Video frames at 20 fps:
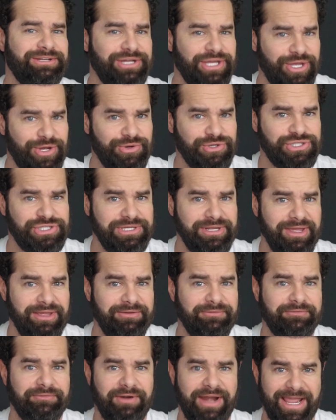
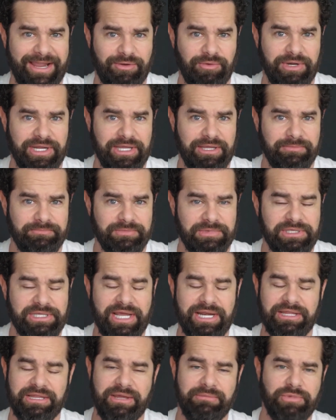negotiate for equity,
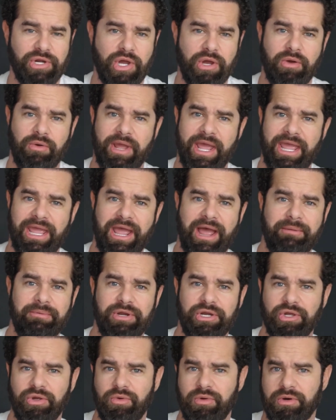letting them know, "Hey, I'm
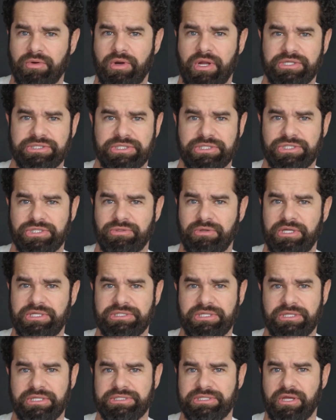going to go across the
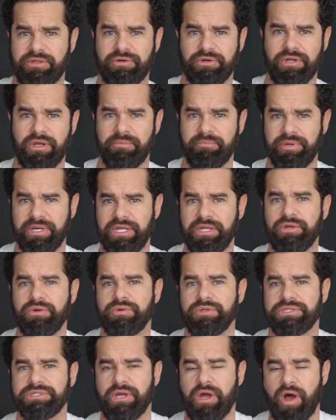street to this other company
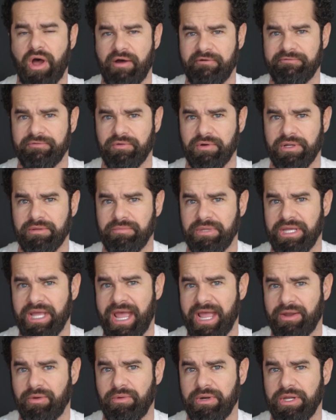who is offering me
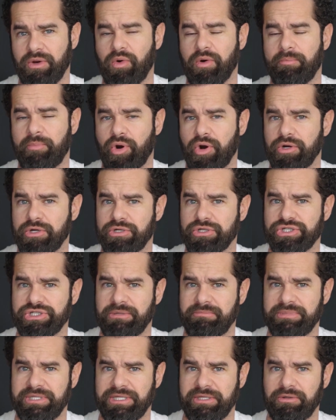equity or a
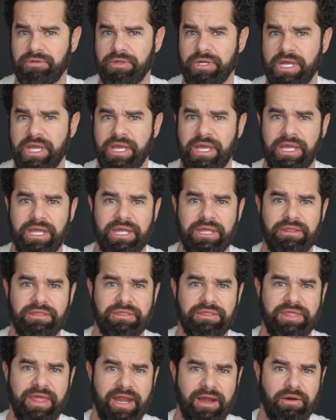partnership deal
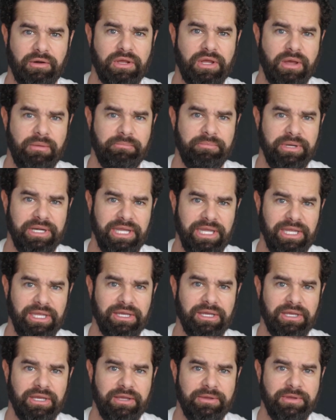in their
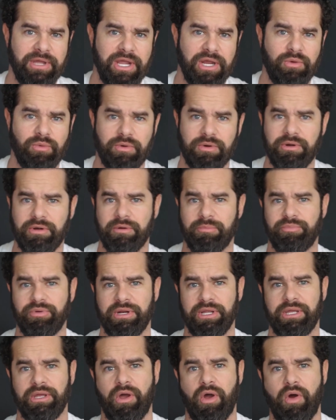company in order to
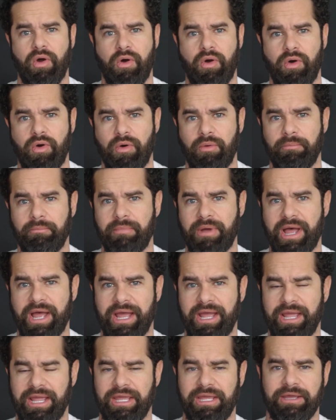bring all
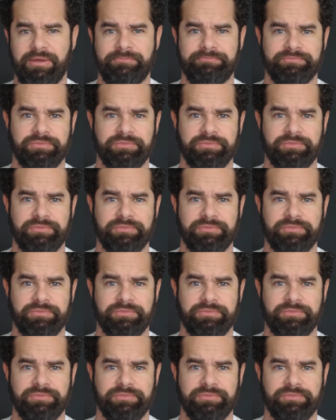my